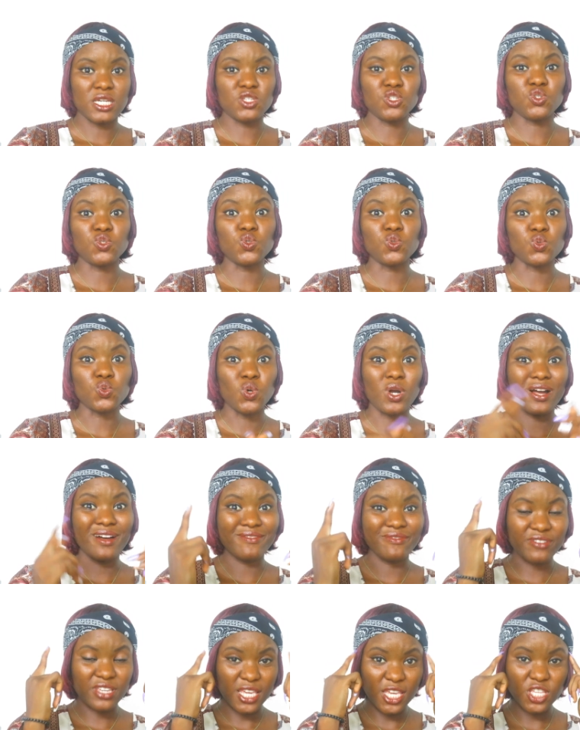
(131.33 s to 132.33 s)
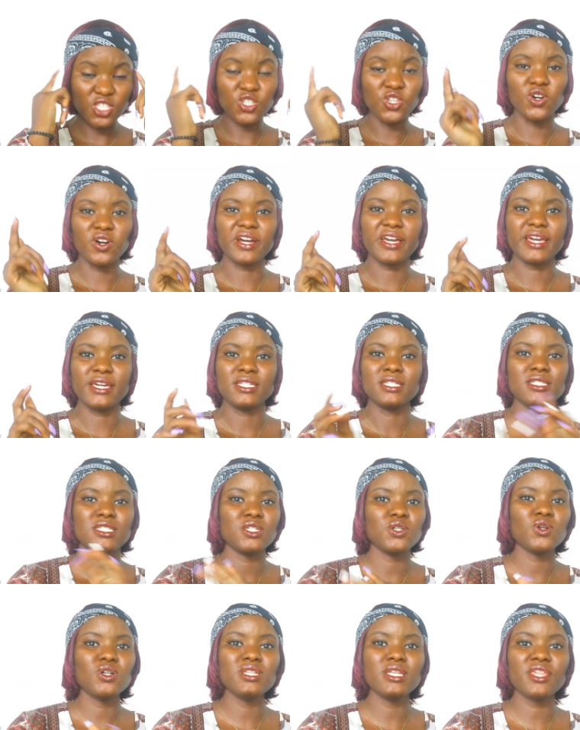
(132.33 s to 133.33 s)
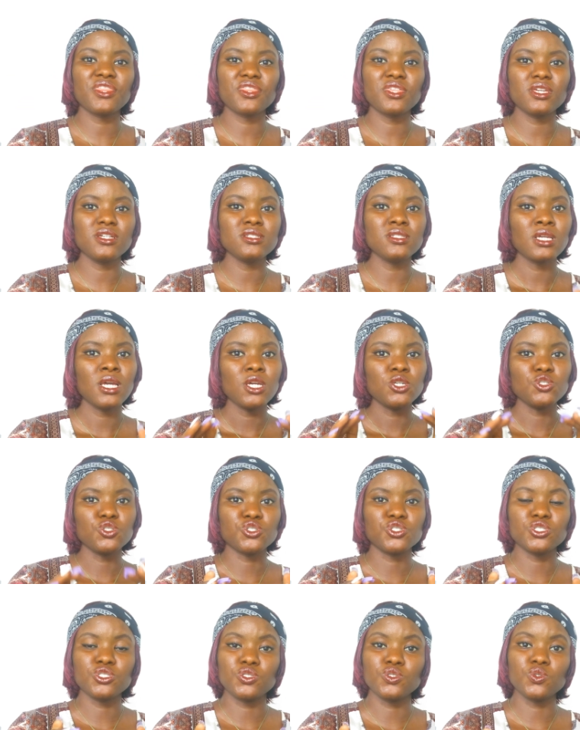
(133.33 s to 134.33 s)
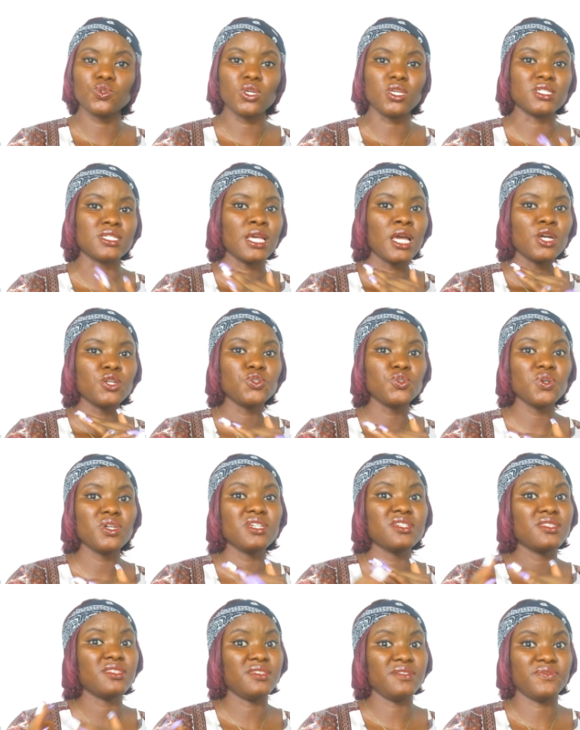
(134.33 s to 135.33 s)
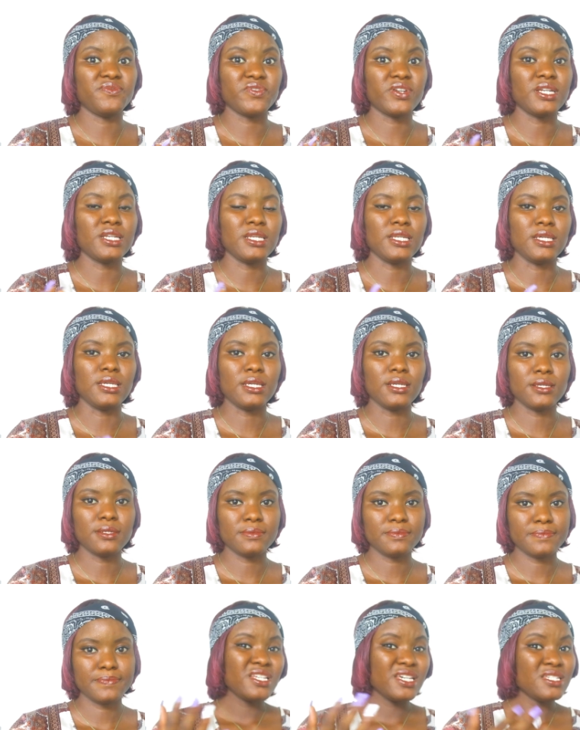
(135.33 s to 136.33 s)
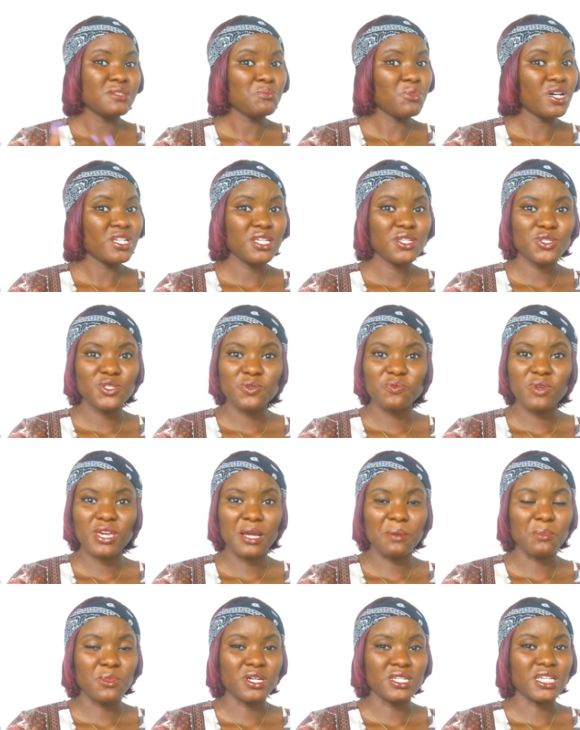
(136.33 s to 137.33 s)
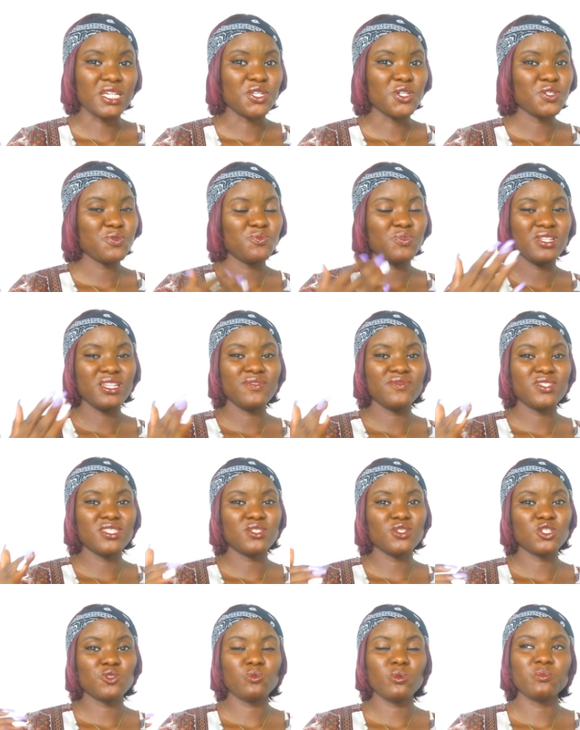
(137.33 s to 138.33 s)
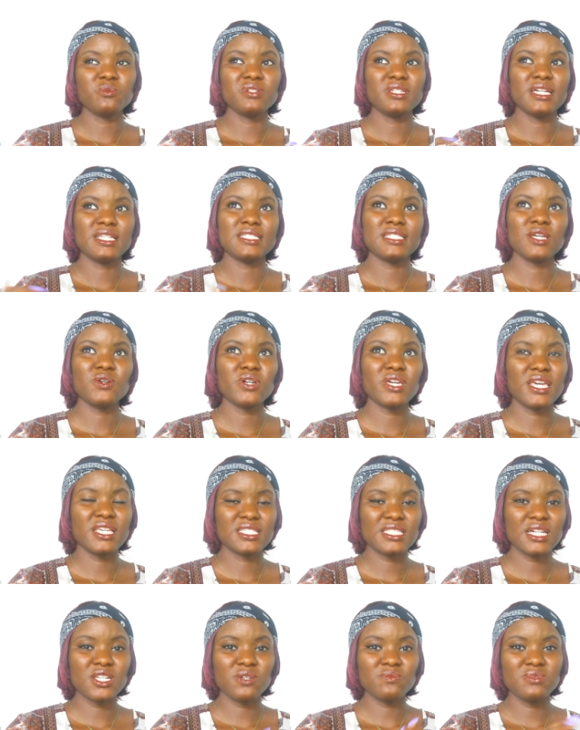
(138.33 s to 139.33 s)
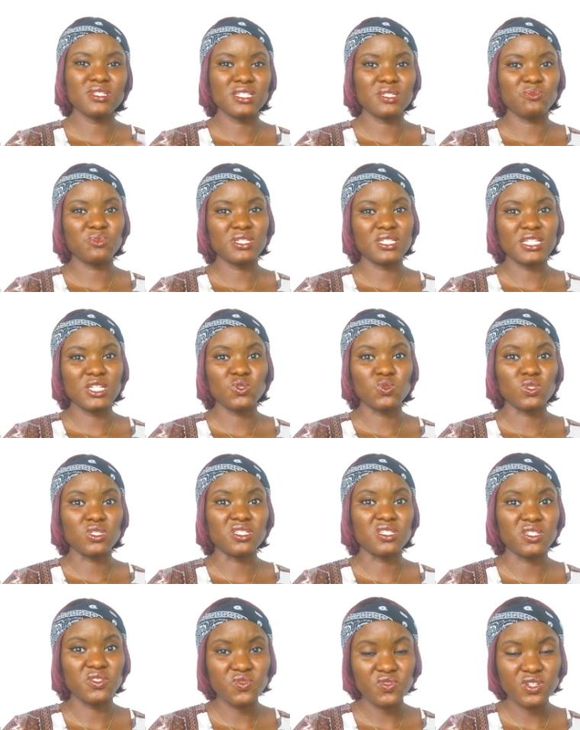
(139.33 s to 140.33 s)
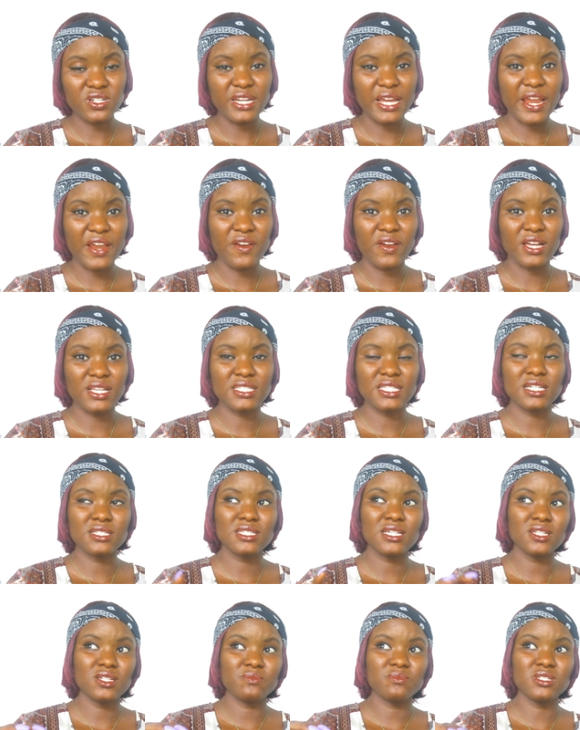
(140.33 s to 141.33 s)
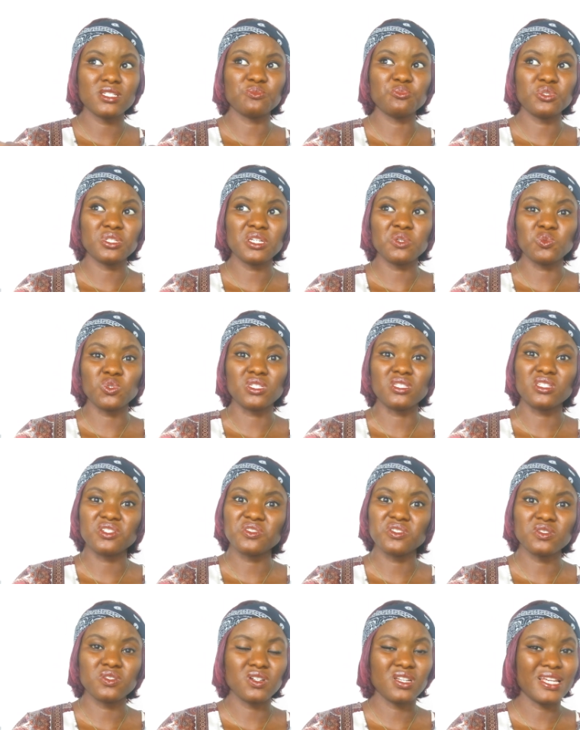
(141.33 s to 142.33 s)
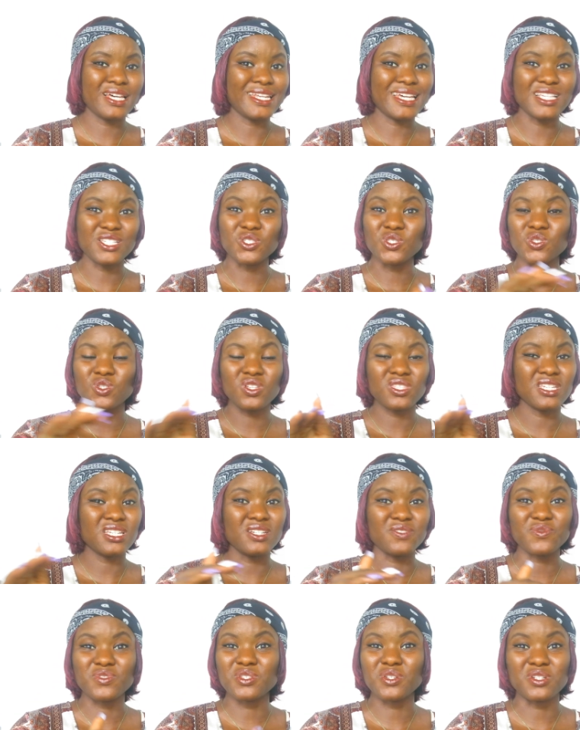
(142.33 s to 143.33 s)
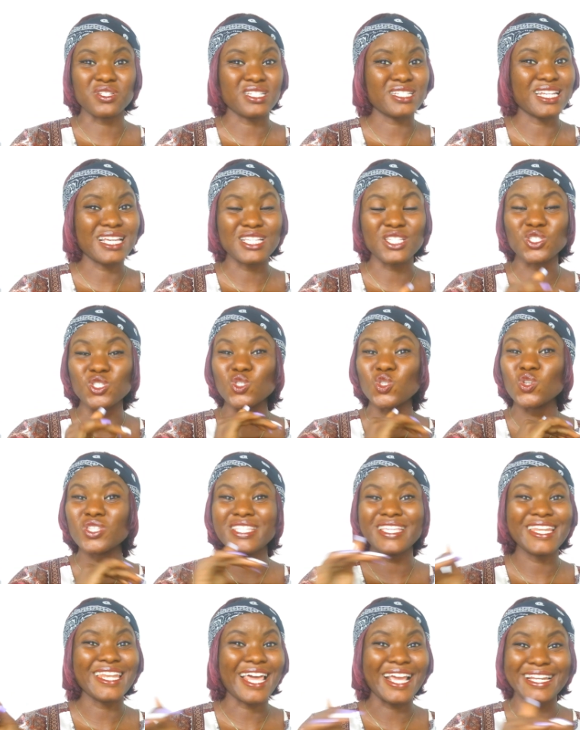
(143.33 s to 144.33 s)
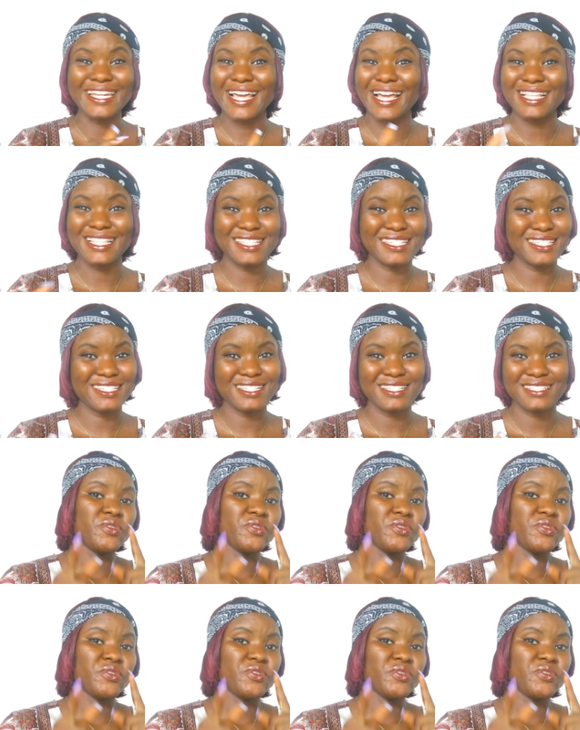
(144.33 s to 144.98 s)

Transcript: that you have in your head. The only thing you should do is do it differently. You need money to make money. Don't believe in those people that say, okay, start up this business with zero naira, start up this business with zero dollar. There is nothing of such. There is nothing like that.